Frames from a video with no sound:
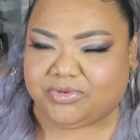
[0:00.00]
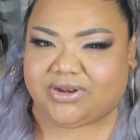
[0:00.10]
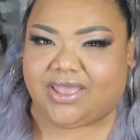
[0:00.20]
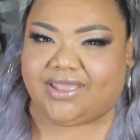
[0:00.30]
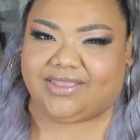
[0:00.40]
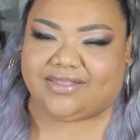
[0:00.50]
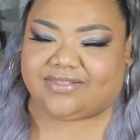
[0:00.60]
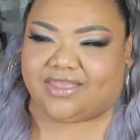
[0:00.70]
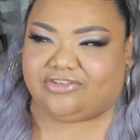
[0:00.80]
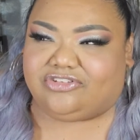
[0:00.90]
but I guess
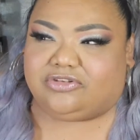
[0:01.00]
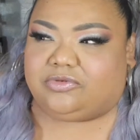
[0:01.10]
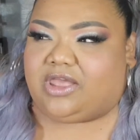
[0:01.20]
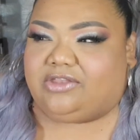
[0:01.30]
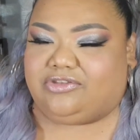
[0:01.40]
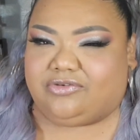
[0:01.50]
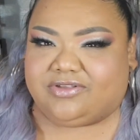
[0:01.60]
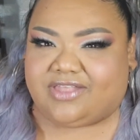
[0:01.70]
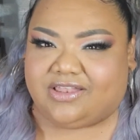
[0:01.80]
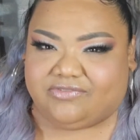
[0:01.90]
I should not do
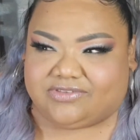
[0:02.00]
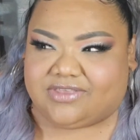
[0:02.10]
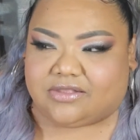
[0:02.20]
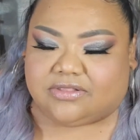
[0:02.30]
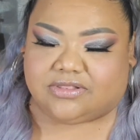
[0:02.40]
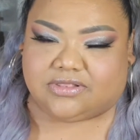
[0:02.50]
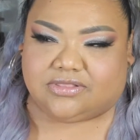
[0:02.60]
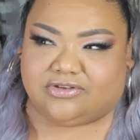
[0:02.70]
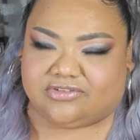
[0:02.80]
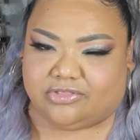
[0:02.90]
because I live in Texas and
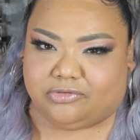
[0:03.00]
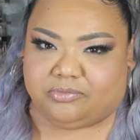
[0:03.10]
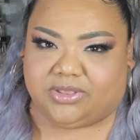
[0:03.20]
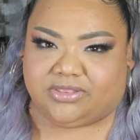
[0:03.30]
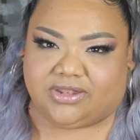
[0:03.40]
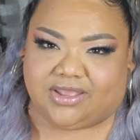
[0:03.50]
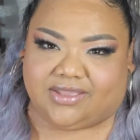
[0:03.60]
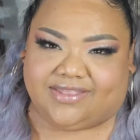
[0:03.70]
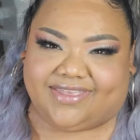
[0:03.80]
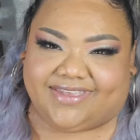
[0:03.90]
there's other meat that I
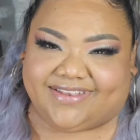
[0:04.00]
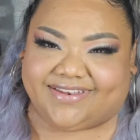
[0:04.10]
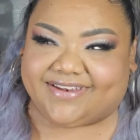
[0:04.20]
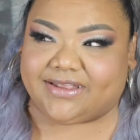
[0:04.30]
could get.